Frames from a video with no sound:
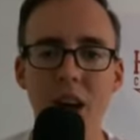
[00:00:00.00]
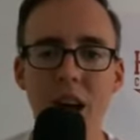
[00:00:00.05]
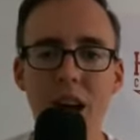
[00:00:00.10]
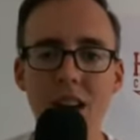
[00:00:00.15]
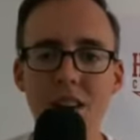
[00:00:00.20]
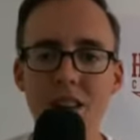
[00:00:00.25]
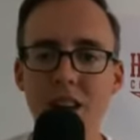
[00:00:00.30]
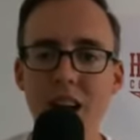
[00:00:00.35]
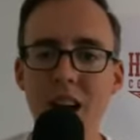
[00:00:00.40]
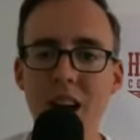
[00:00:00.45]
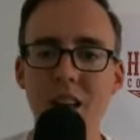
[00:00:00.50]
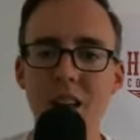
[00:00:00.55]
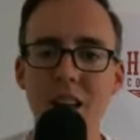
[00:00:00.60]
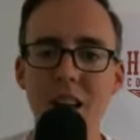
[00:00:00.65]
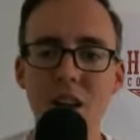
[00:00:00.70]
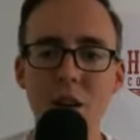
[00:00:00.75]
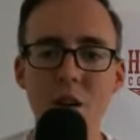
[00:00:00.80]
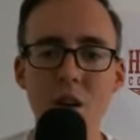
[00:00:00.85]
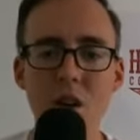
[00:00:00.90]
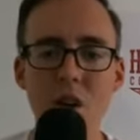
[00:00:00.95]
It's kind of
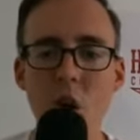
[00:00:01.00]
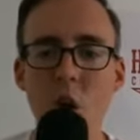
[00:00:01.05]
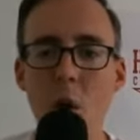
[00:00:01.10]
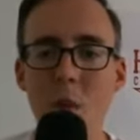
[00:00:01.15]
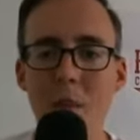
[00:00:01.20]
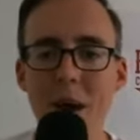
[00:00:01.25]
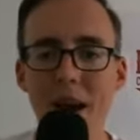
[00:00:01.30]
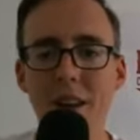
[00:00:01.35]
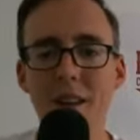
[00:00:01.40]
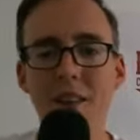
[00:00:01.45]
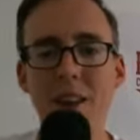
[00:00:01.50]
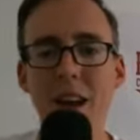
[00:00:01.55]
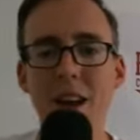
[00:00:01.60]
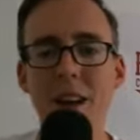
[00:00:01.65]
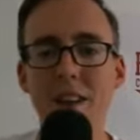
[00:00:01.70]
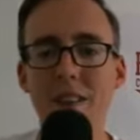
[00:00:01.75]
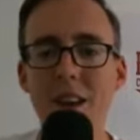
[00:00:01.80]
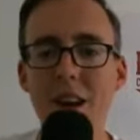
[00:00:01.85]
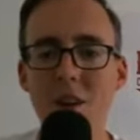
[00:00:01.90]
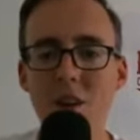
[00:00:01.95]
like you're in no man's land.
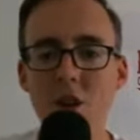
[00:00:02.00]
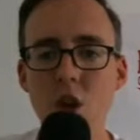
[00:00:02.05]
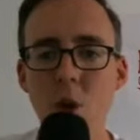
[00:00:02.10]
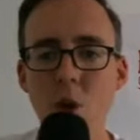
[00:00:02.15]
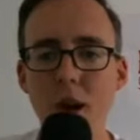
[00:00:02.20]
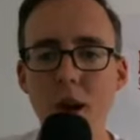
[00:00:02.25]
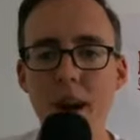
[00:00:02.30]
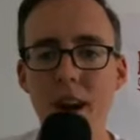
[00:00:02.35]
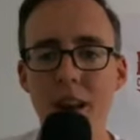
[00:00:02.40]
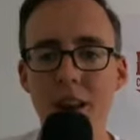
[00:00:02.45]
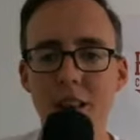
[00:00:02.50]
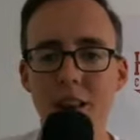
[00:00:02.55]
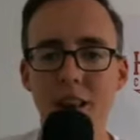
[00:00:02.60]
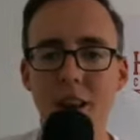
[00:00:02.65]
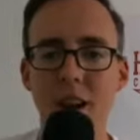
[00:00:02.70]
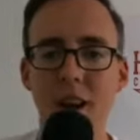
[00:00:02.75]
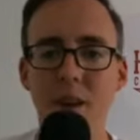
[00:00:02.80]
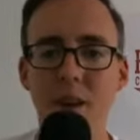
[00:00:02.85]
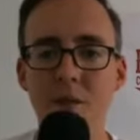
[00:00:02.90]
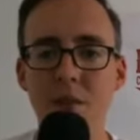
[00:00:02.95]
He's not doing anything.